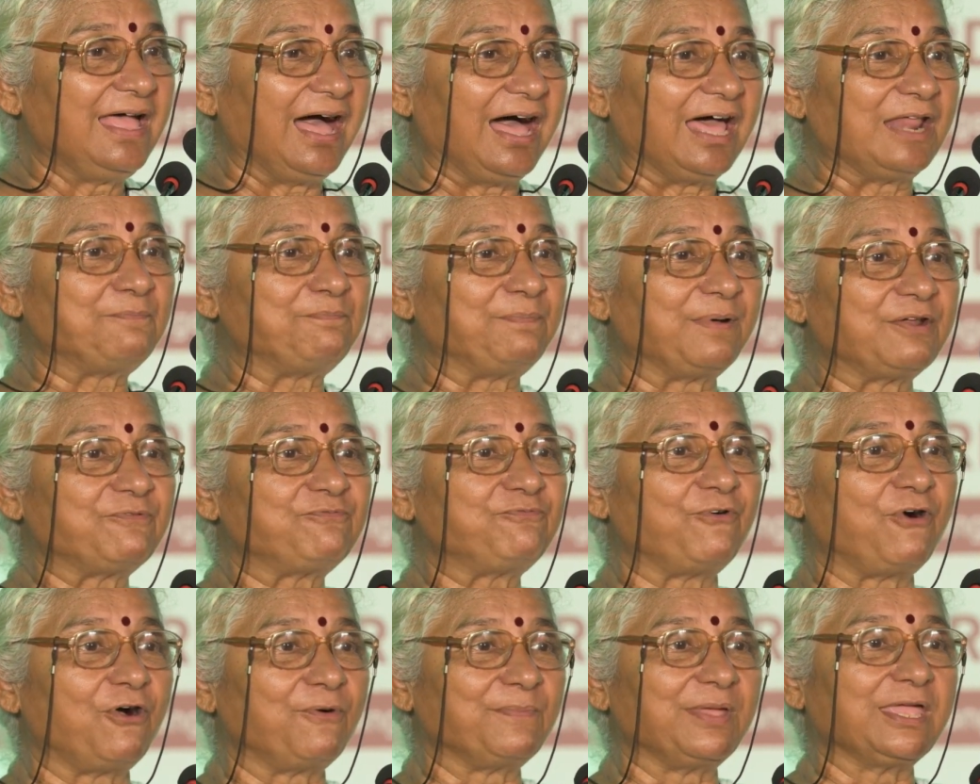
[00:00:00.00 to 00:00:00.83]
are
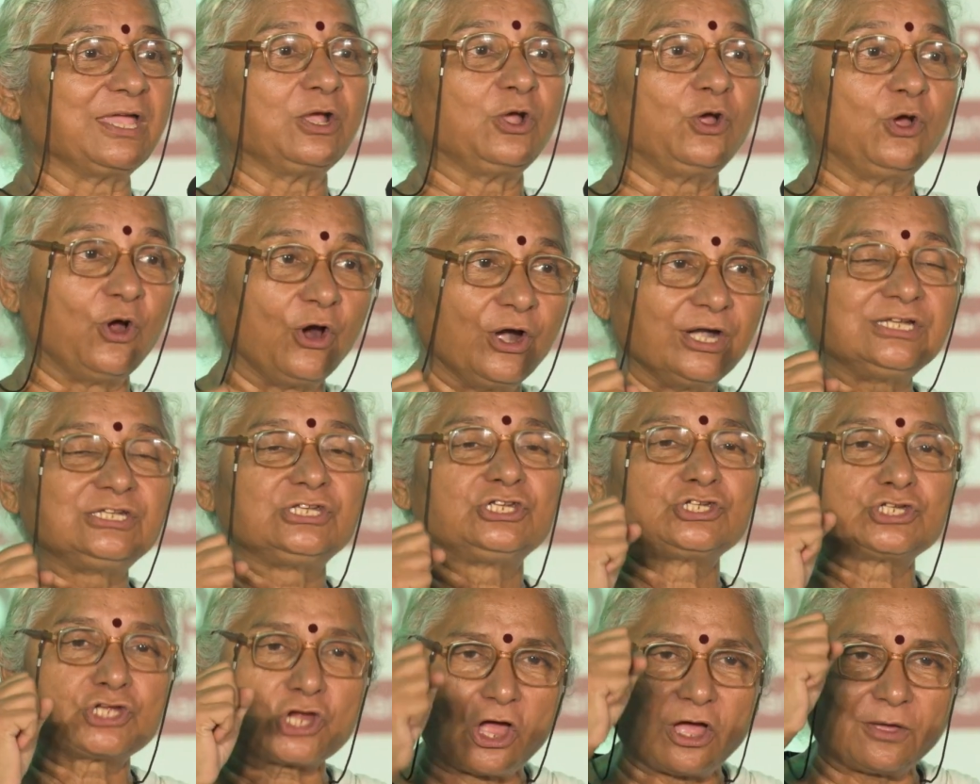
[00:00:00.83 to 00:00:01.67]
performing good
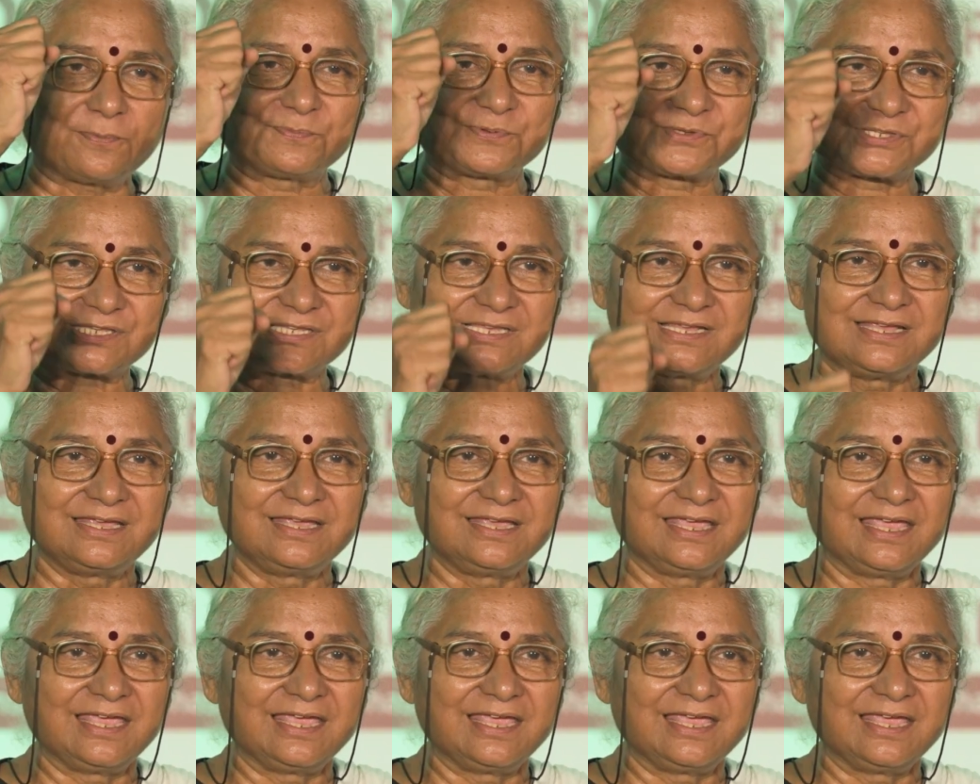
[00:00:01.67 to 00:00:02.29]
jobs